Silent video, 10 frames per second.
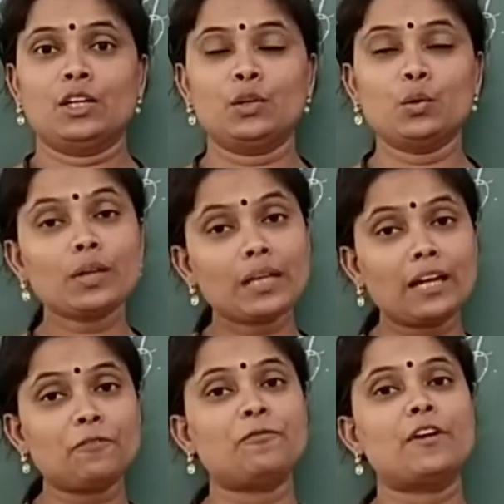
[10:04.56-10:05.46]
you
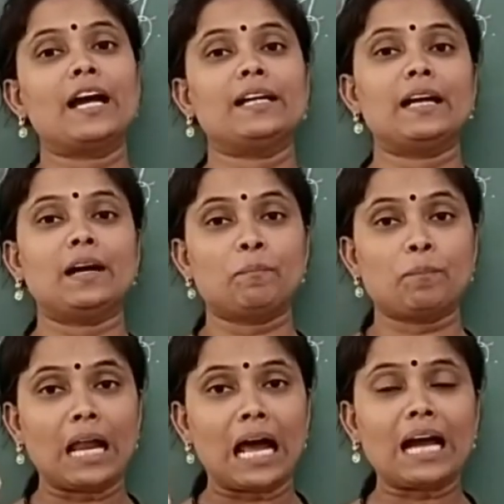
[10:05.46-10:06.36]
can find a
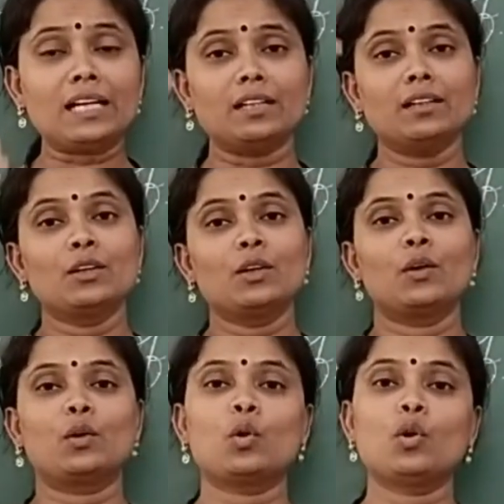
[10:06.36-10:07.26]
plant
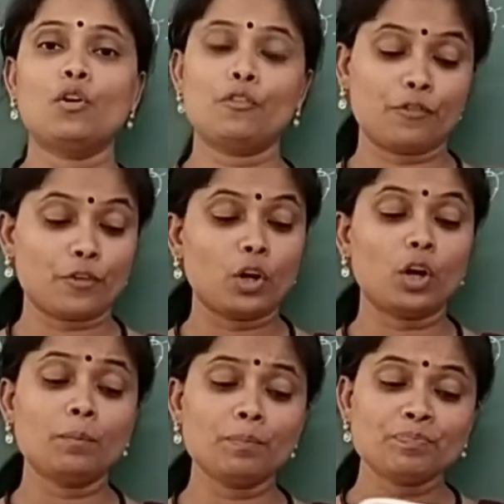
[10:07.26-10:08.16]
grow
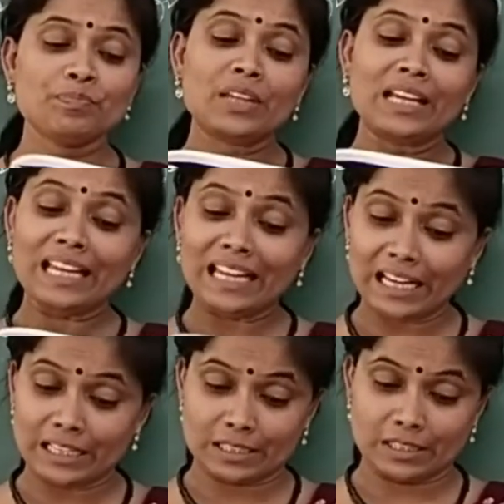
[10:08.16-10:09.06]
from
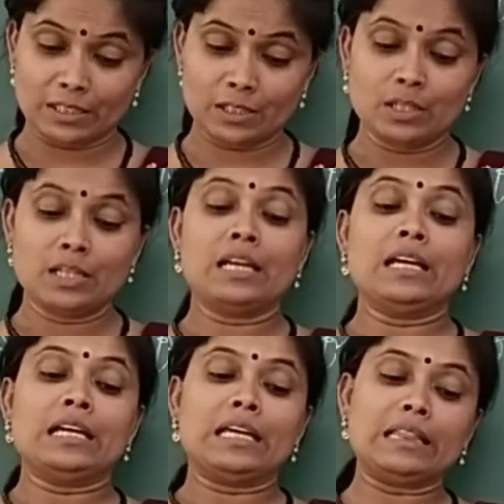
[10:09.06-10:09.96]
it.
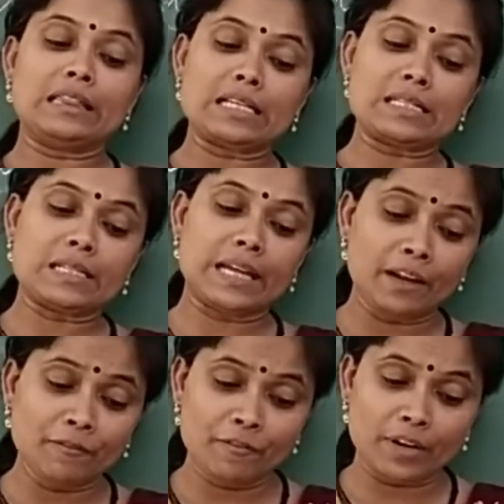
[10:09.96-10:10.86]
In the
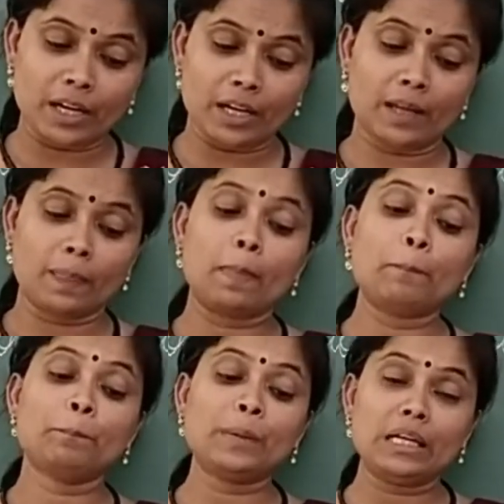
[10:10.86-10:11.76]
same
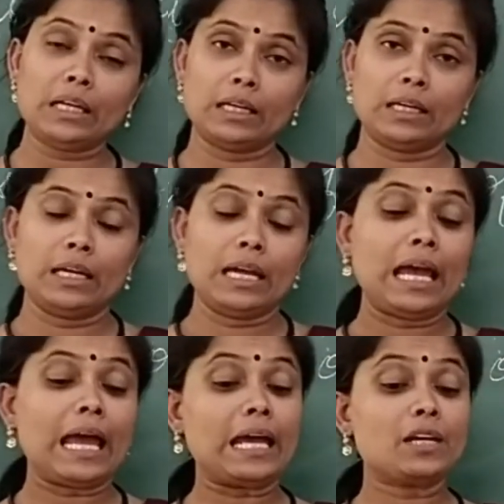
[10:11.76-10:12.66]
way, pea
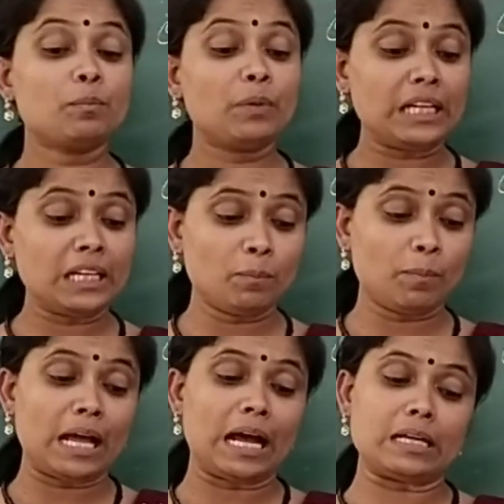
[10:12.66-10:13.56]
and bean
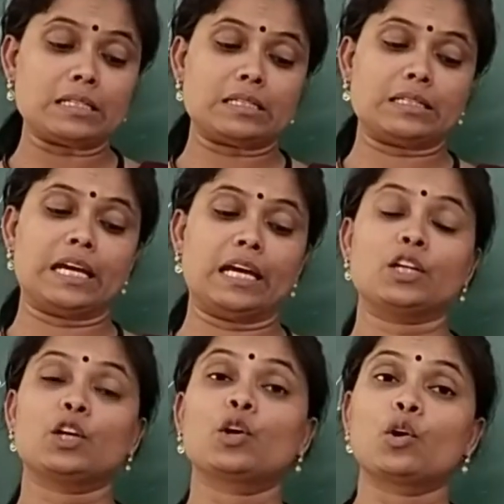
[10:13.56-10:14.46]
plants
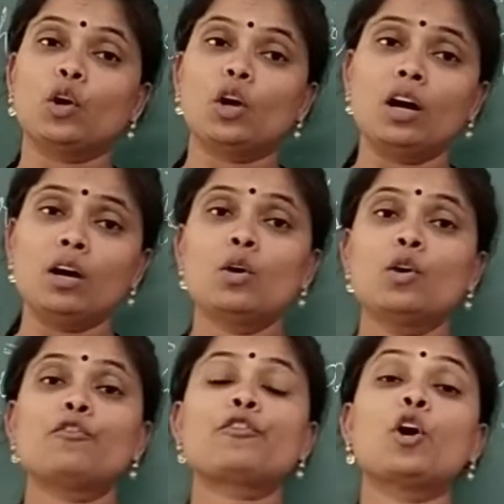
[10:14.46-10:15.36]
can grow
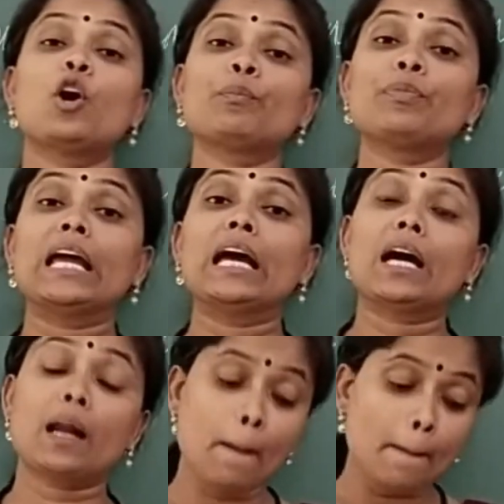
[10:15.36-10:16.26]
from
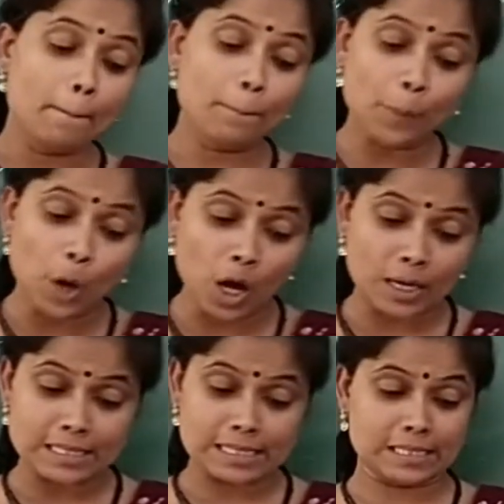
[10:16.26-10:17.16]
their
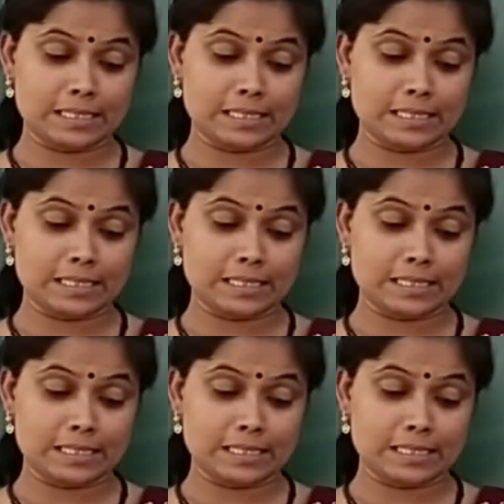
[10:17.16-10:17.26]
pods.